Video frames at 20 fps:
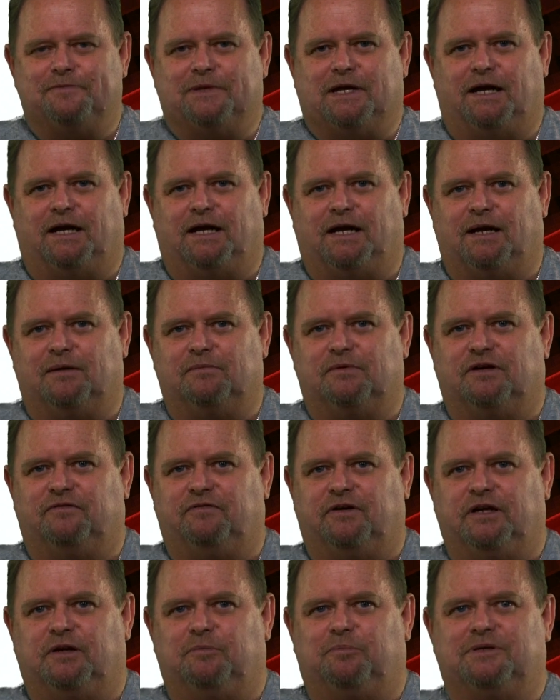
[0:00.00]
of
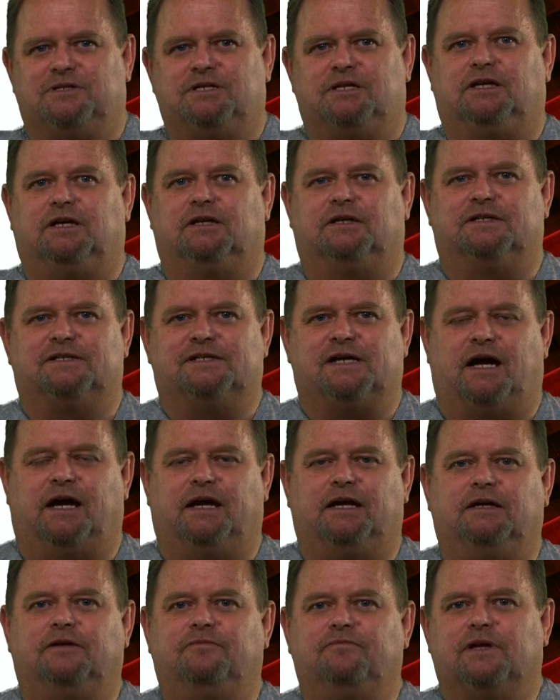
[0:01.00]
any particular
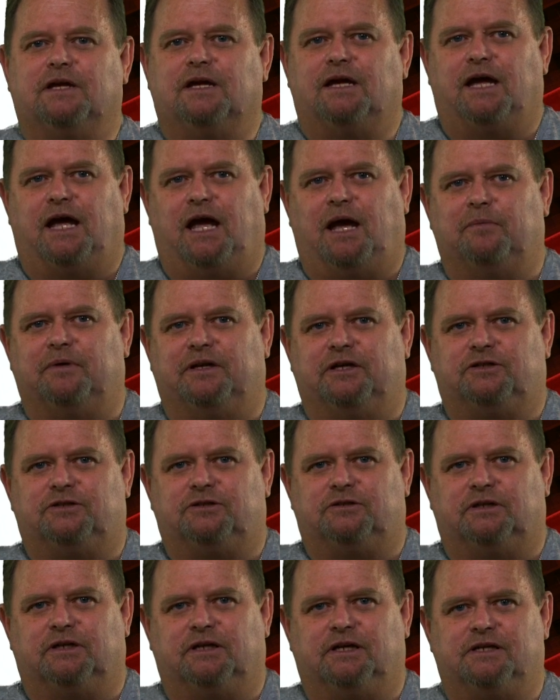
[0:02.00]
day. How many
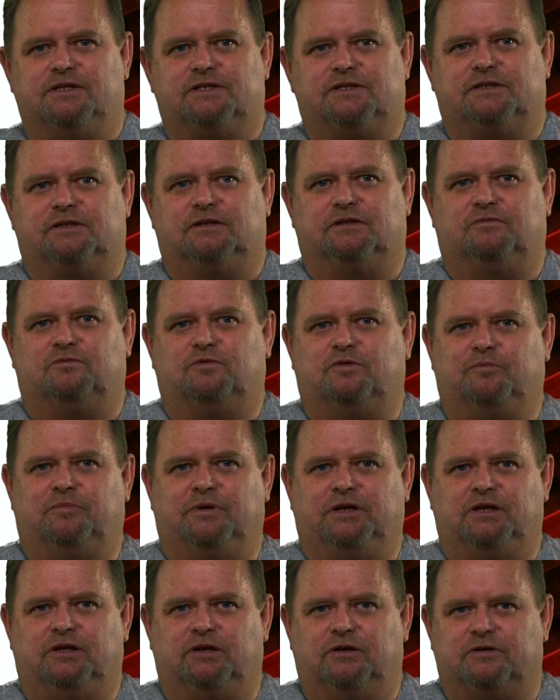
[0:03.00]
trees would
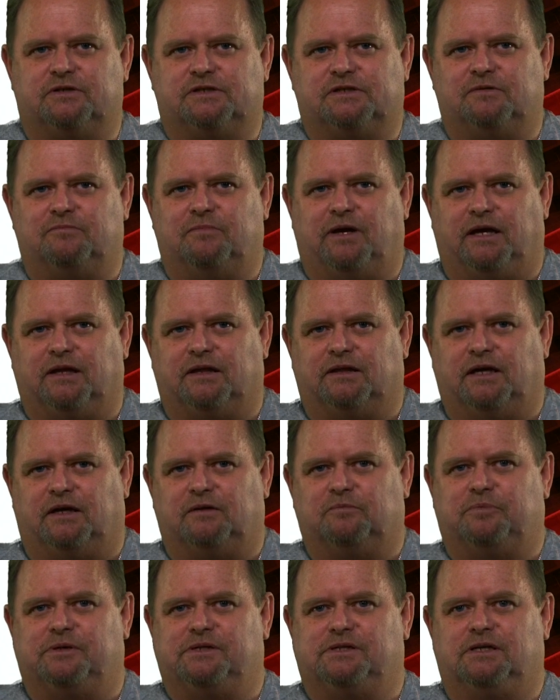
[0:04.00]
be used to make
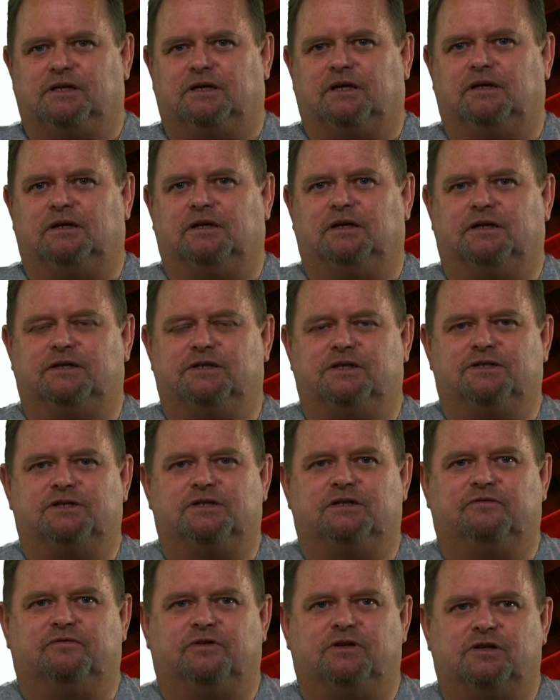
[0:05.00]
that particular
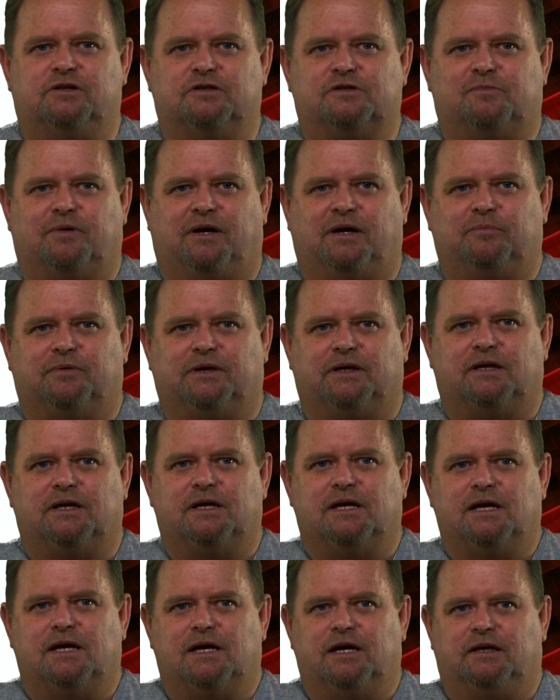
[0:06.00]
edition of a newspaper?
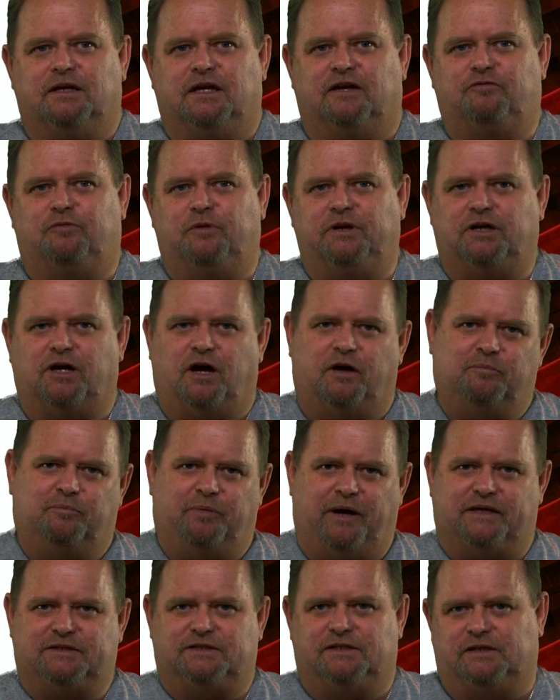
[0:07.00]
Now, if we go
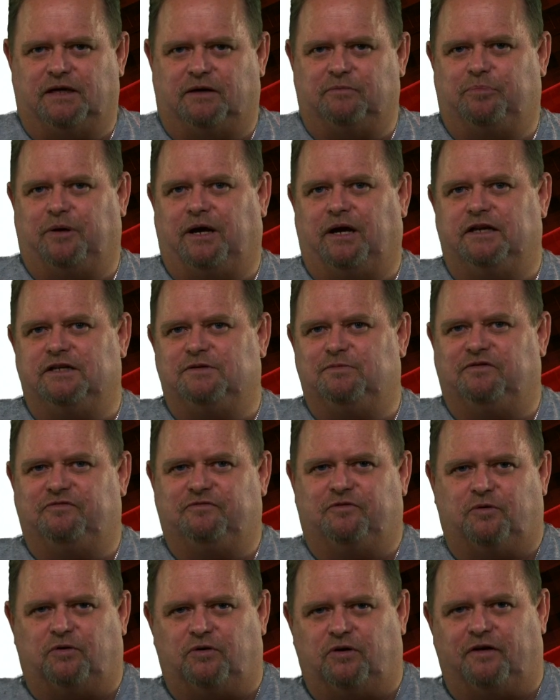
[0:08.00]
back to that page
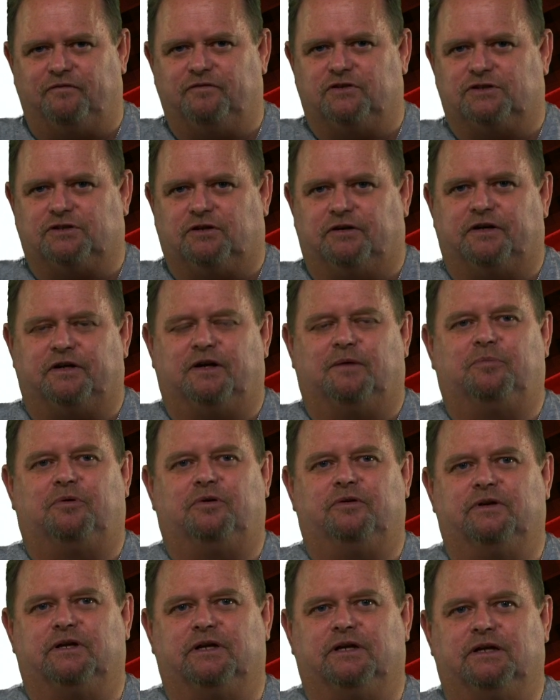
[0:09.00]
before, I've just got it up
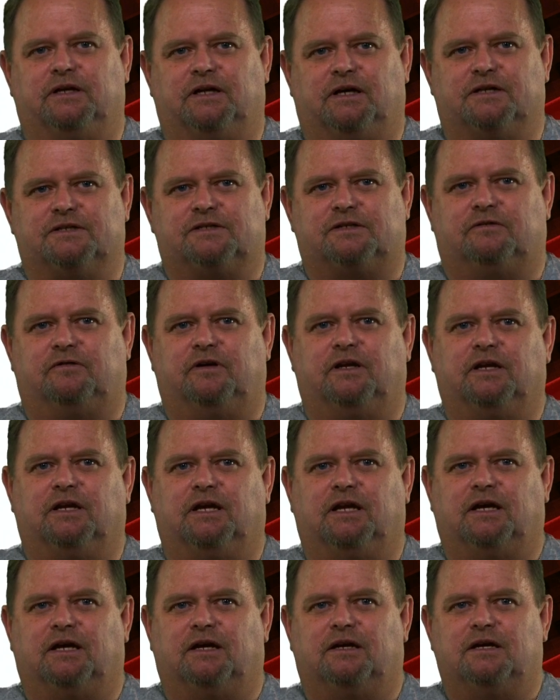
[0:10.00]
on the screen
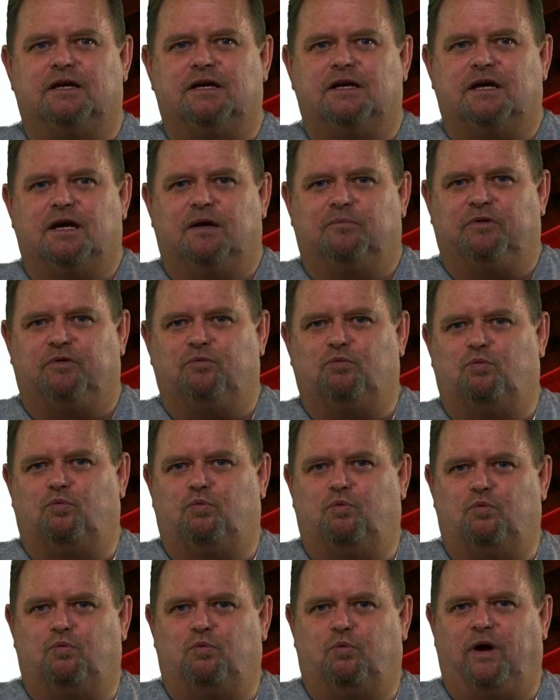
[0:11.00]
here, but
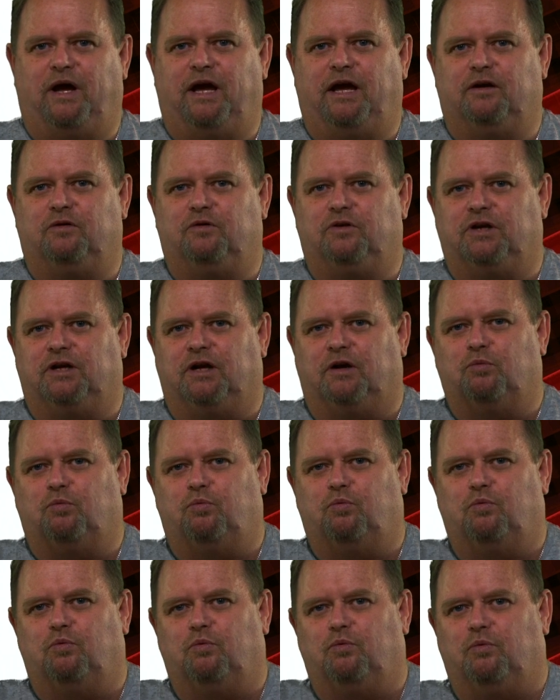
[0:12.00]
where, you know,
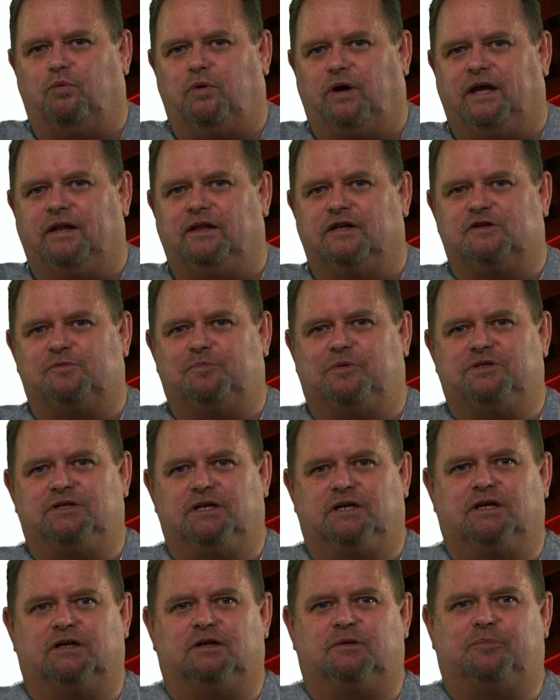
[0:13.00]
in this
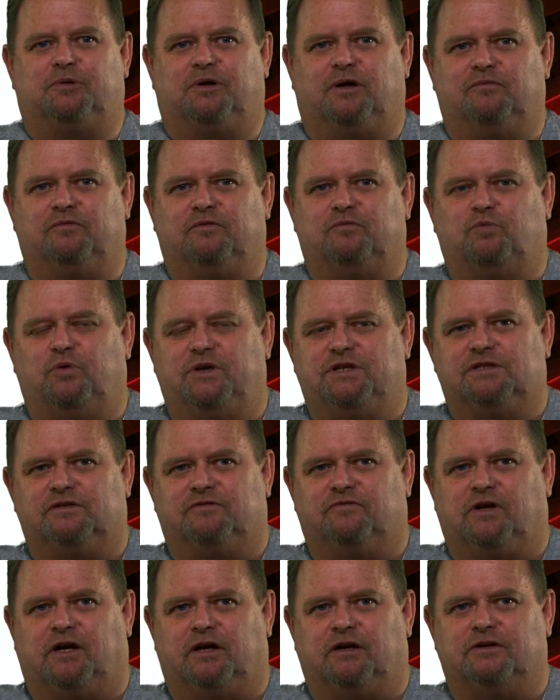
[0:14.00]
particular problem, which
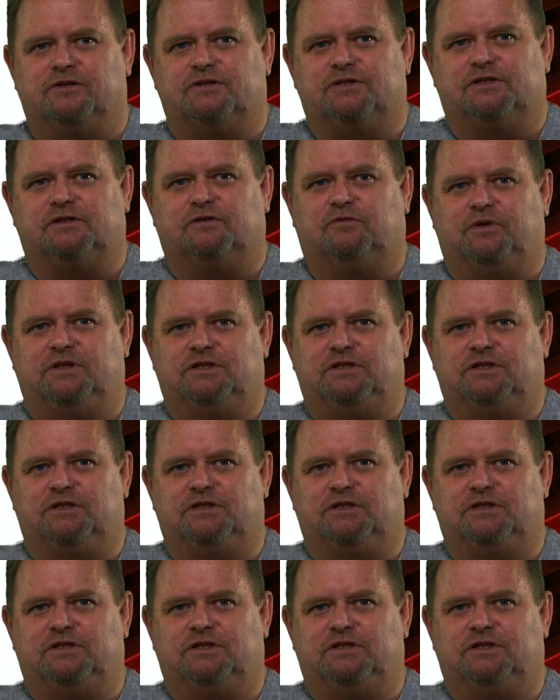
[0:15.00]
of those